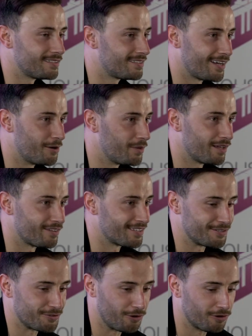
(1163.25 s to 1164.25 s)
tell me if this
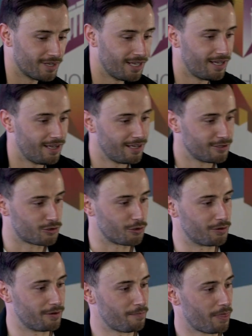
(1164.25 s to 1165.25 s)
is wrong.
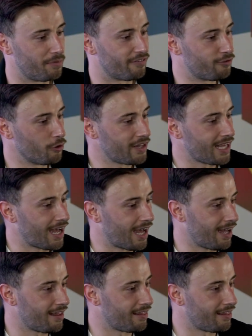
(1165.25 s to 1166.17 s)
So before they hit